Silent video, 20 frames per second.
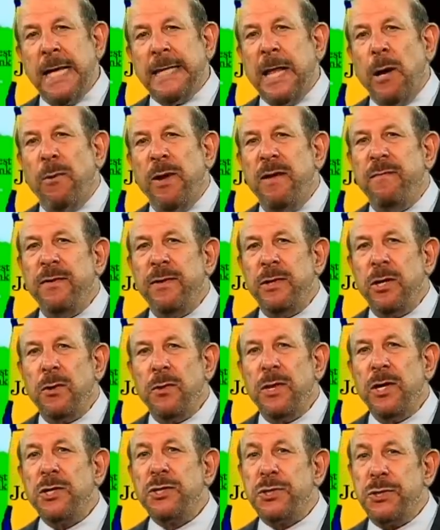Now, even
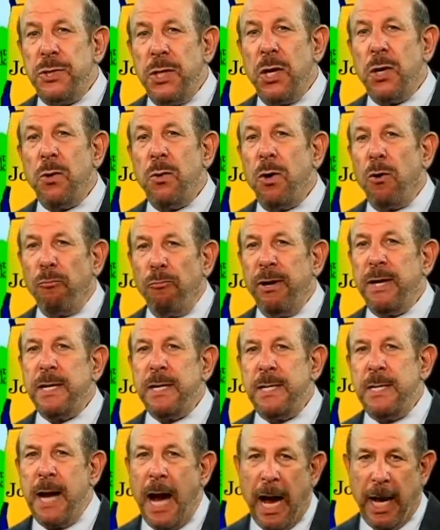though there's no
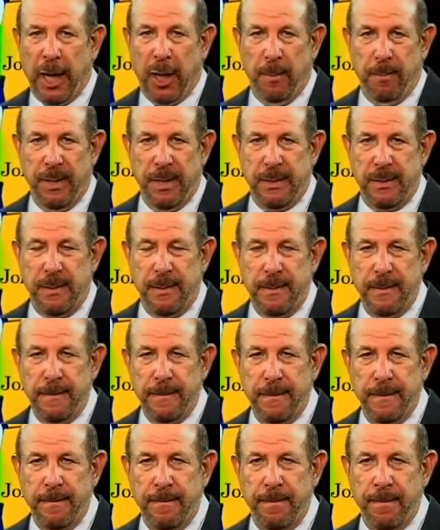written document,
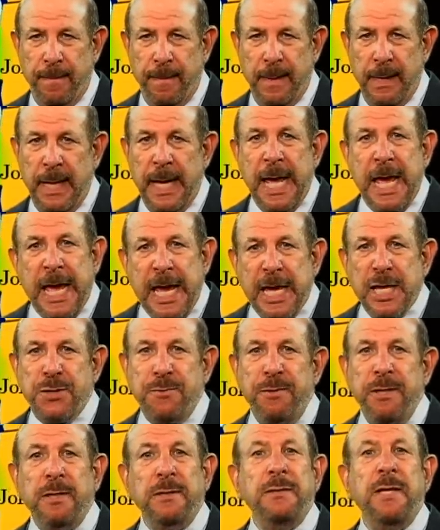
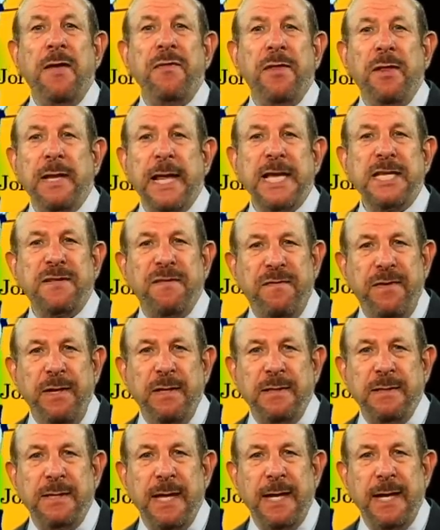Israel nonetheless feels